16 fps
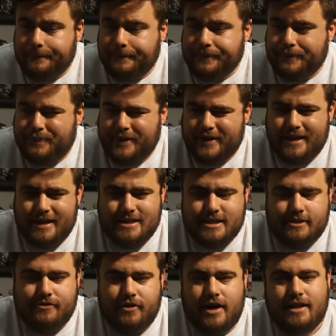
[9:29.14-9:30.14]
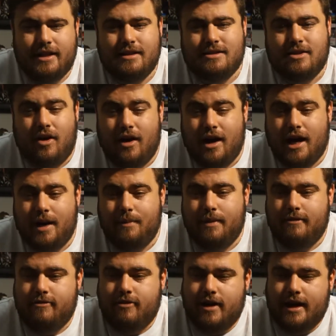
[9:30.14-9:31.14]
But it's just finding the time
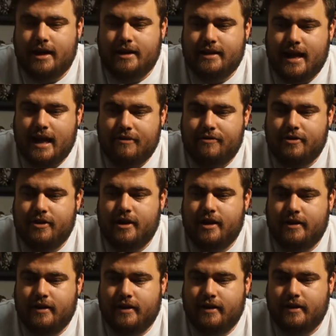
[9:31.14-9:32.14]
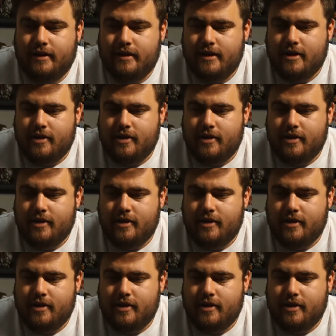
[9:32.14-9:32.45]
and finding the effort and the